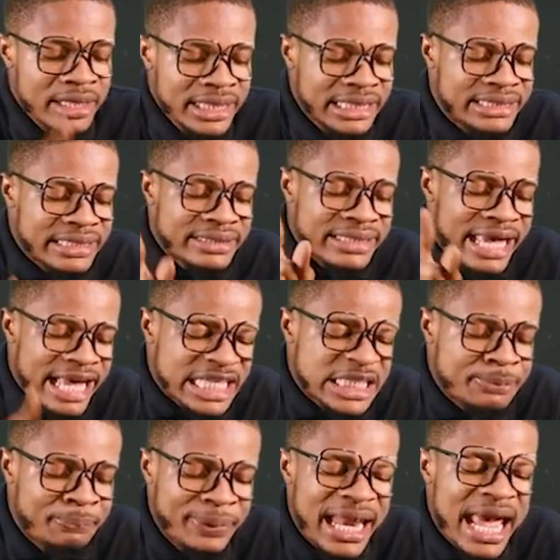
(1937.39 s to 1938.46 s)
It is
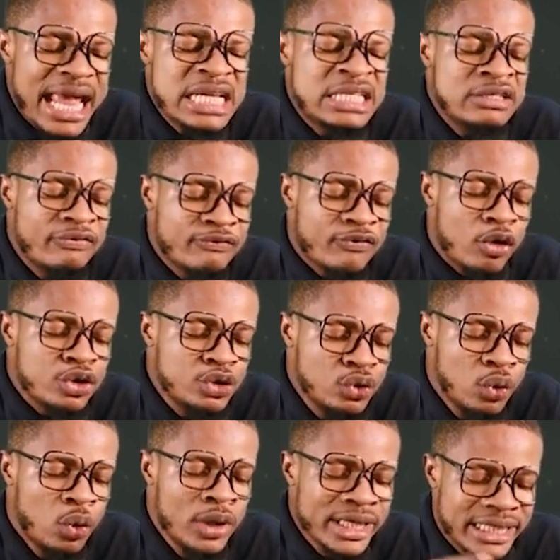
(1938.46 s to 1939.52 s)
explained for
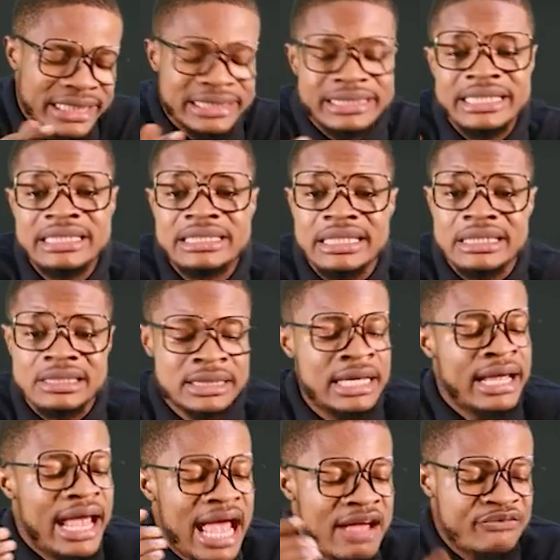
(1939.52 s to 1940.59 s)
you in details.
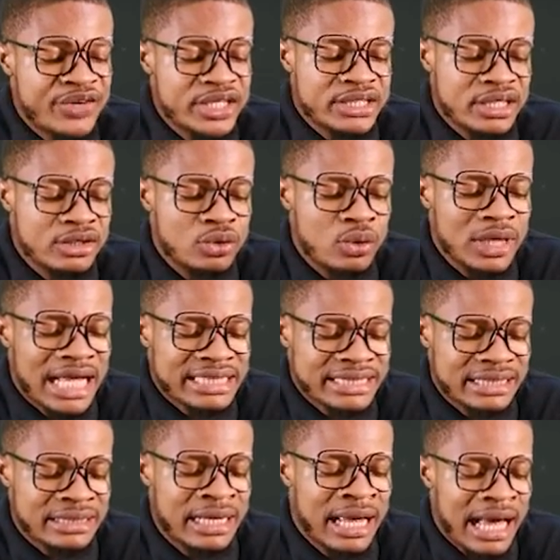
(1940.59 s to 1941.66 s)
Every singular
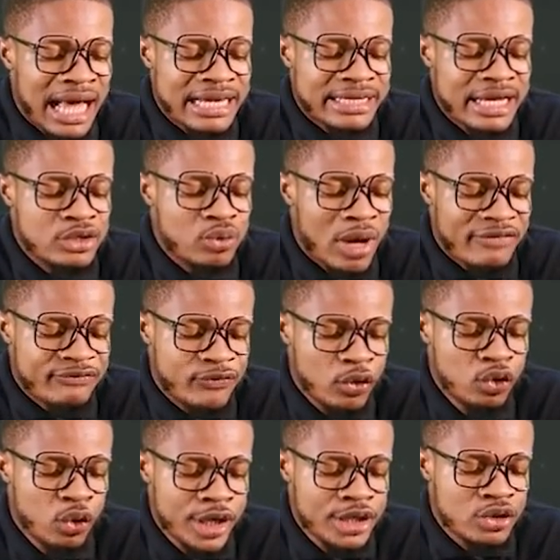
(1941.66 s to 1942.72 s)
thing. And then you are
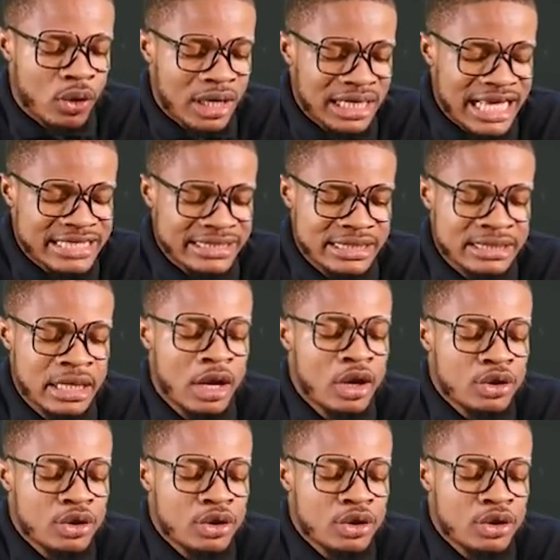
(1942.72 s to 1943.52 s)
following your classes.